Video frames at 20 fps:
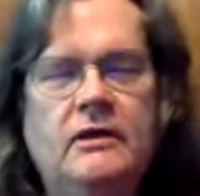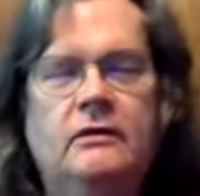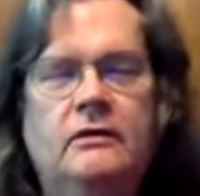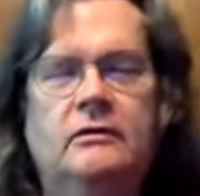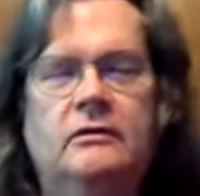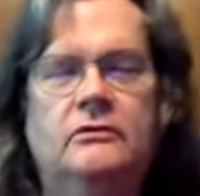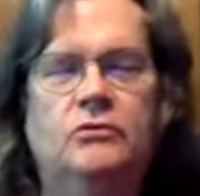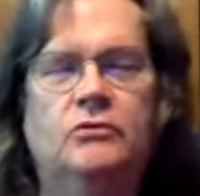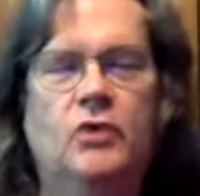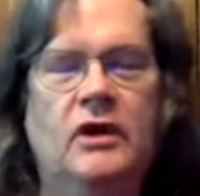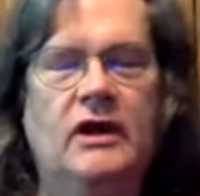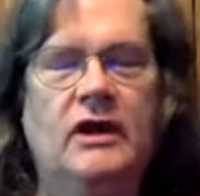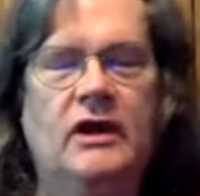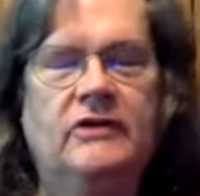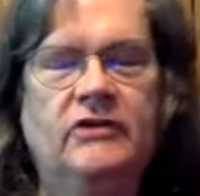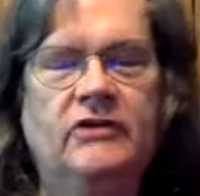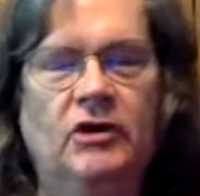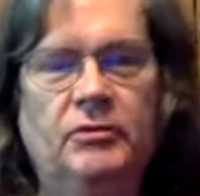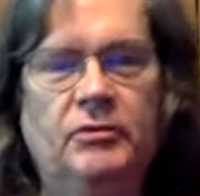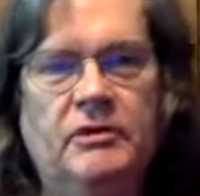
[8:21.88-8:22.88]
and what I
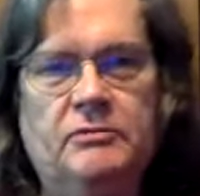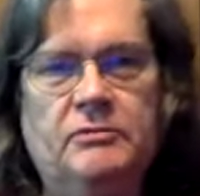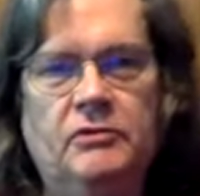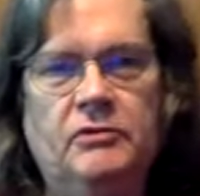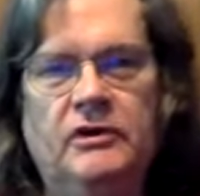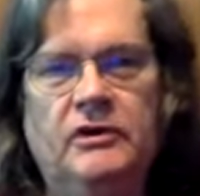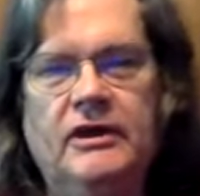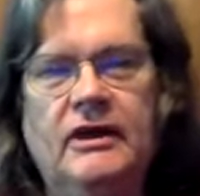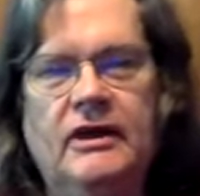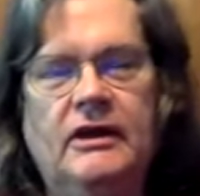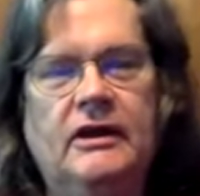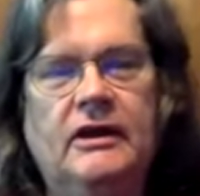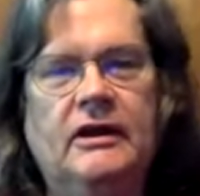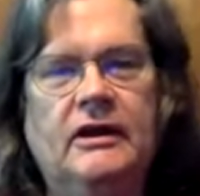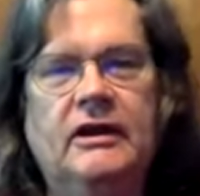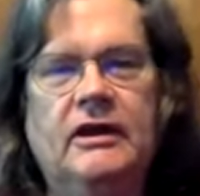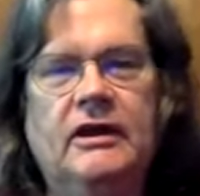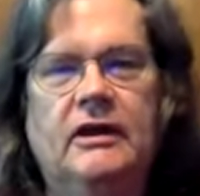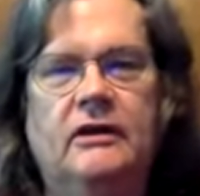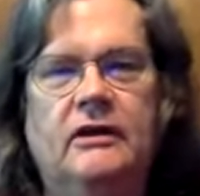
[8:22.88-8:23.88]
tell people again and
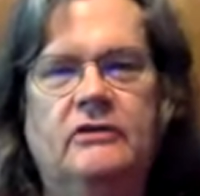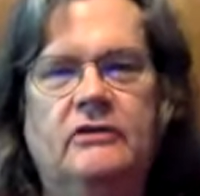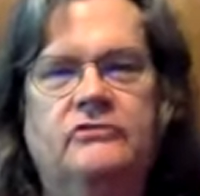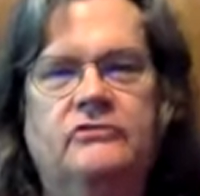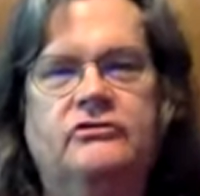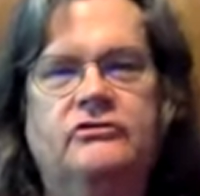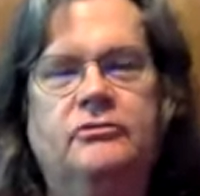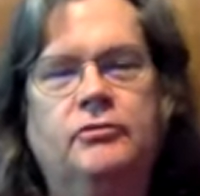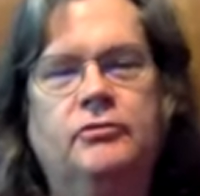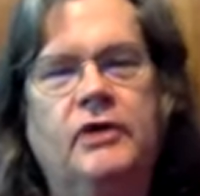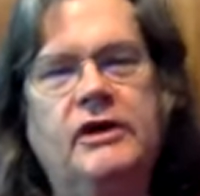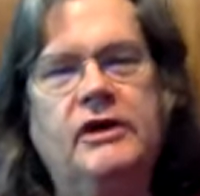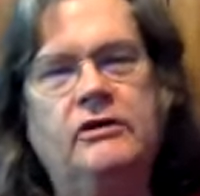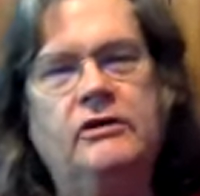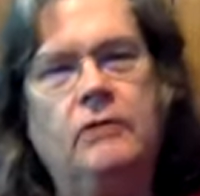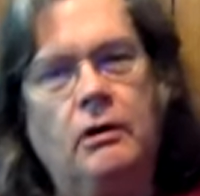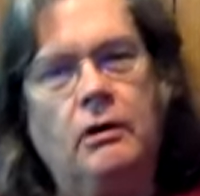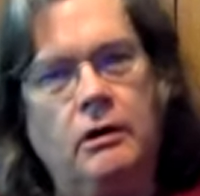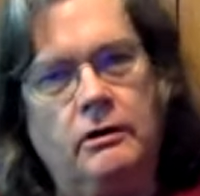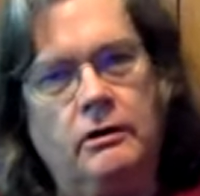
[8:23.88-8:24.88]
again is to pray your
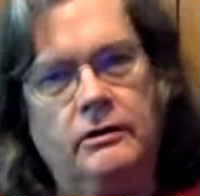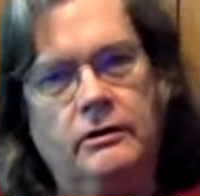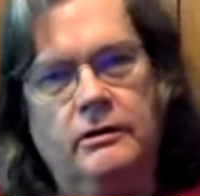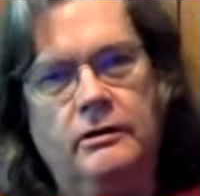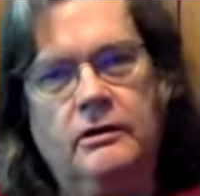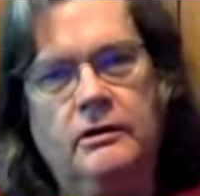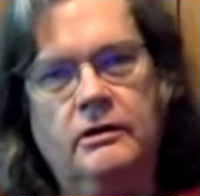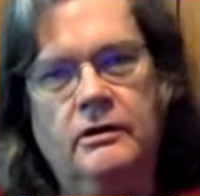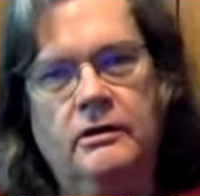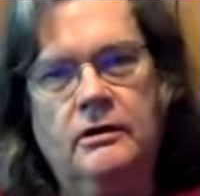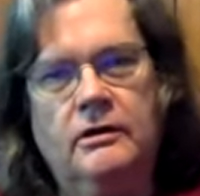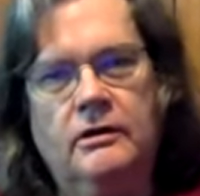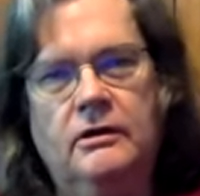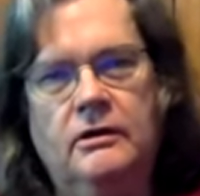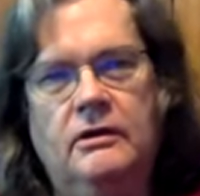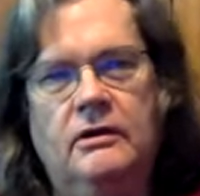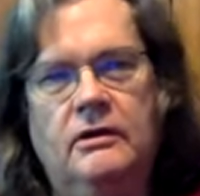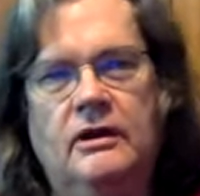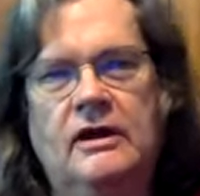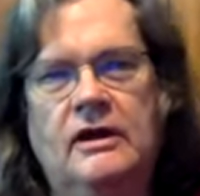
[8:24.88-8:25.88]
heart.
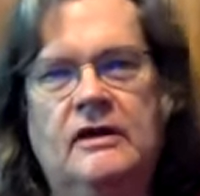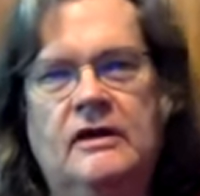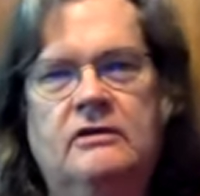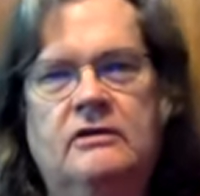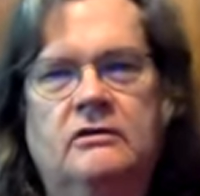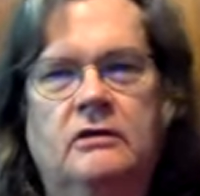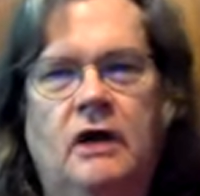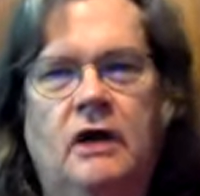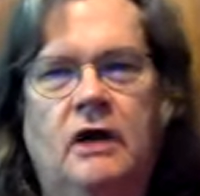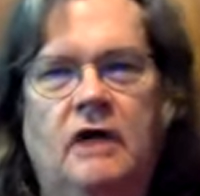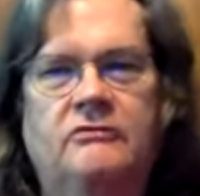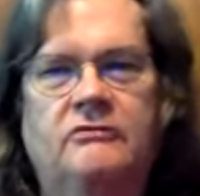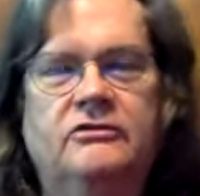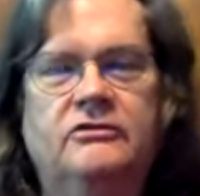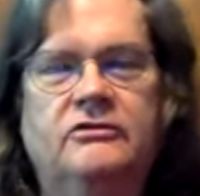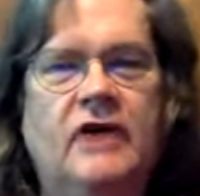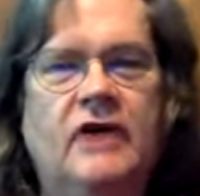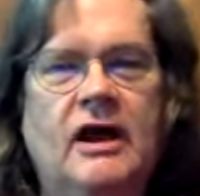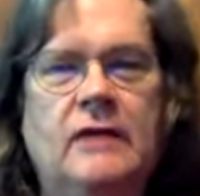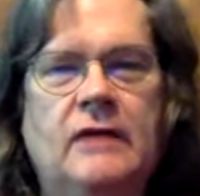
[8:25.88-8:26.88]
And
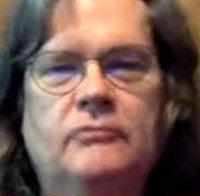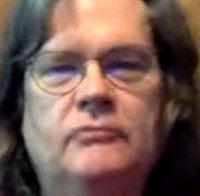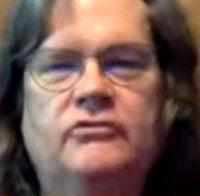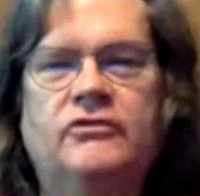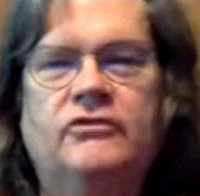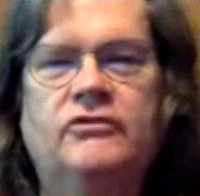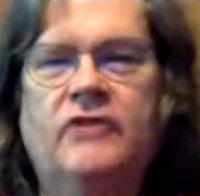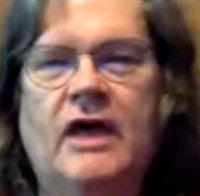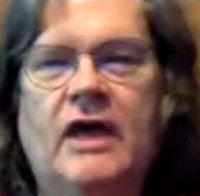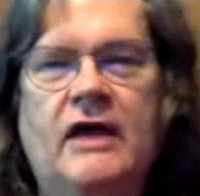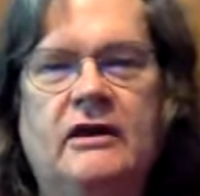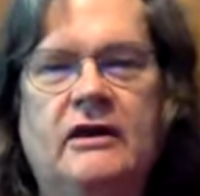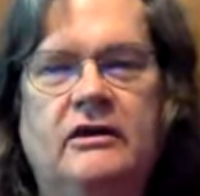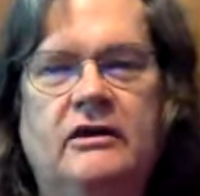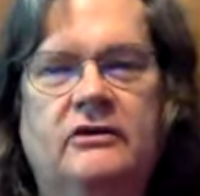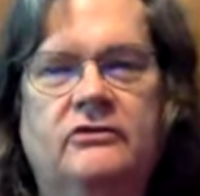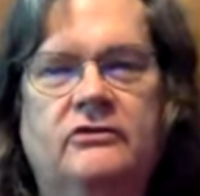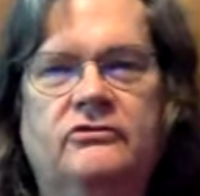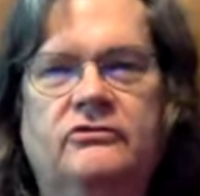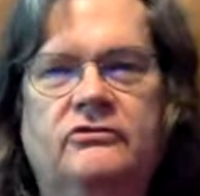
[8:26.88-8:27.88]
oftentimes that
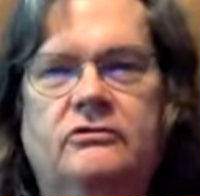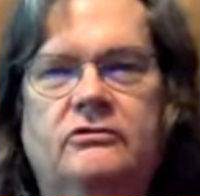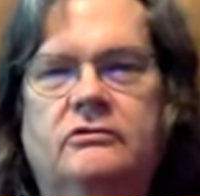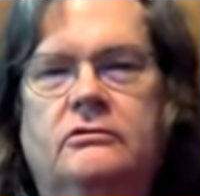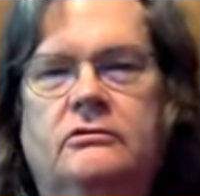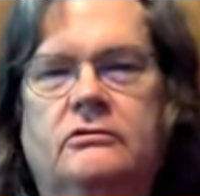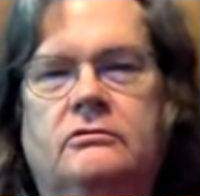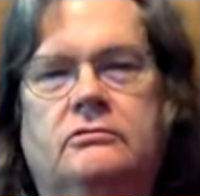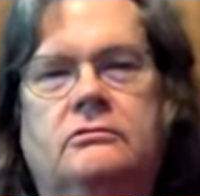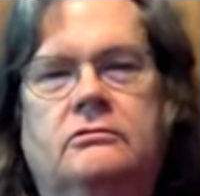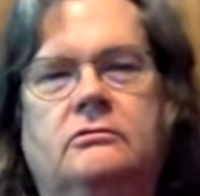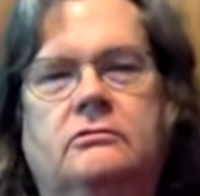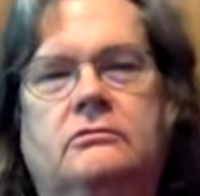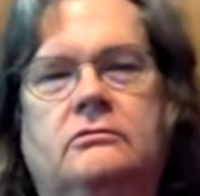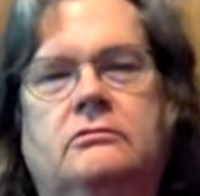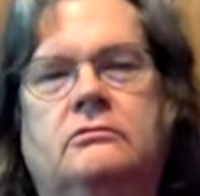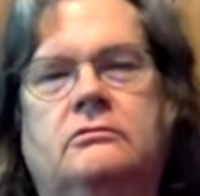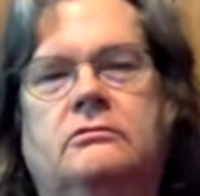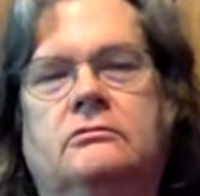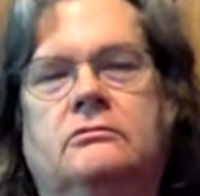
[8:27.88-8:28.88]
is
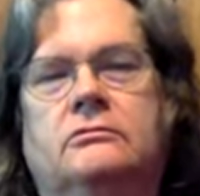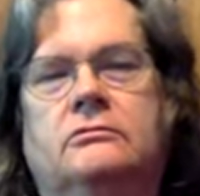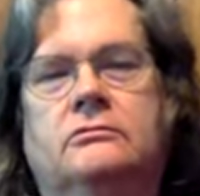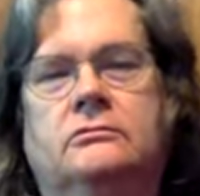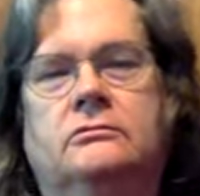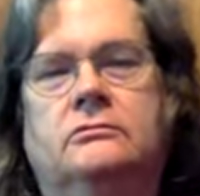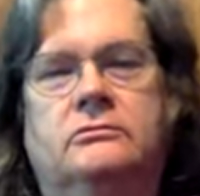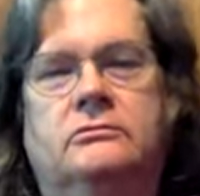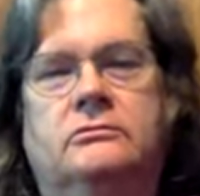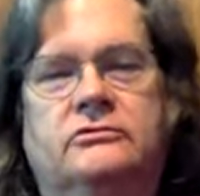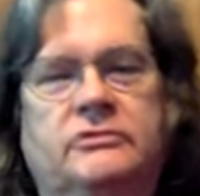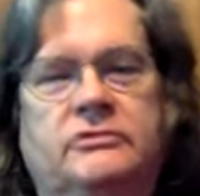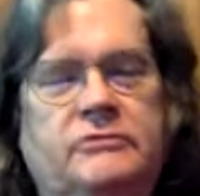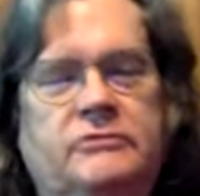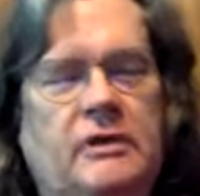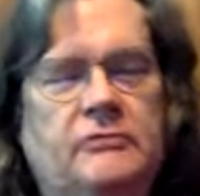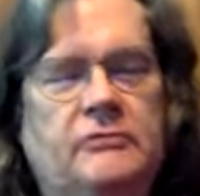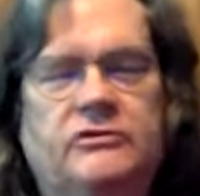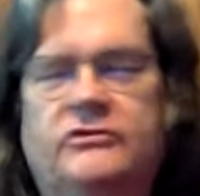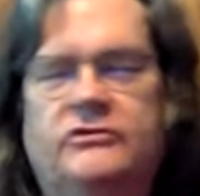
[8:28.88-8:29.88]

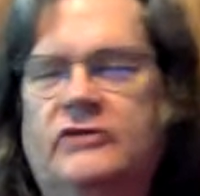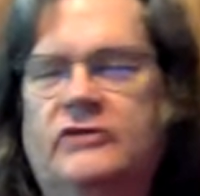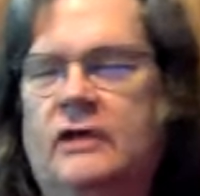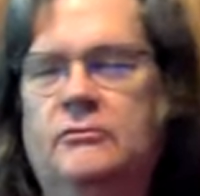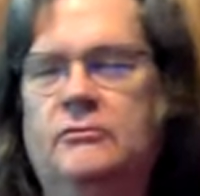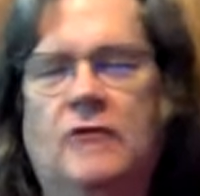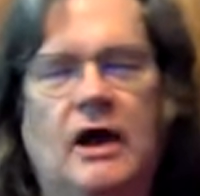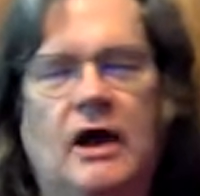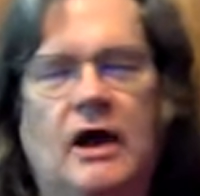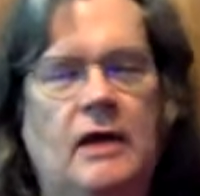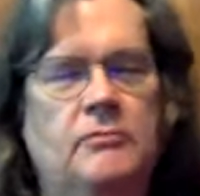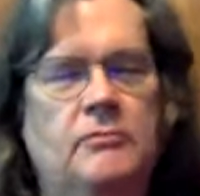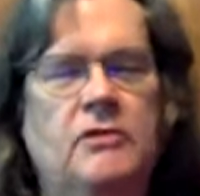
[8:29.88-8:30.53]
sometimes it's I'm I'm